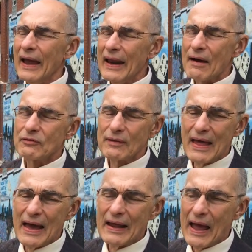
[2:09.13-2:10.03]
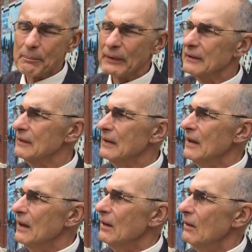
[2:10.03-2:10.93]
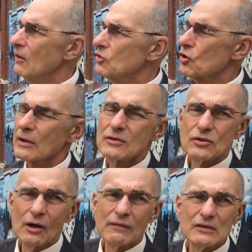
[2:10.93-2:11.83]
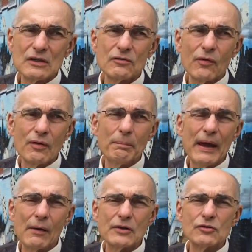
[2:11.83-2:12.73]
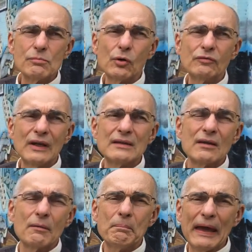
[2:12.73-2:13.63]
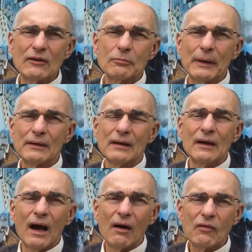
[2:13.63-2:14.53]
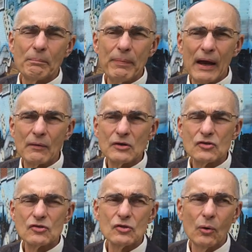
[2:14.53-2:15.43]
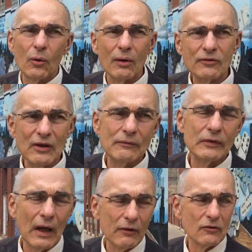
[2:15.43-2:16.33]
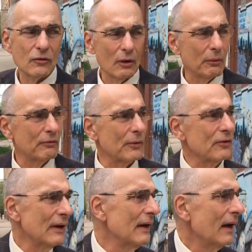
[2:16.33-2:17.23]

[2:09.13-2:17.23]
And after that happened, the church services for the parish moved into the basement of the parish school, St. Fidelis School, which was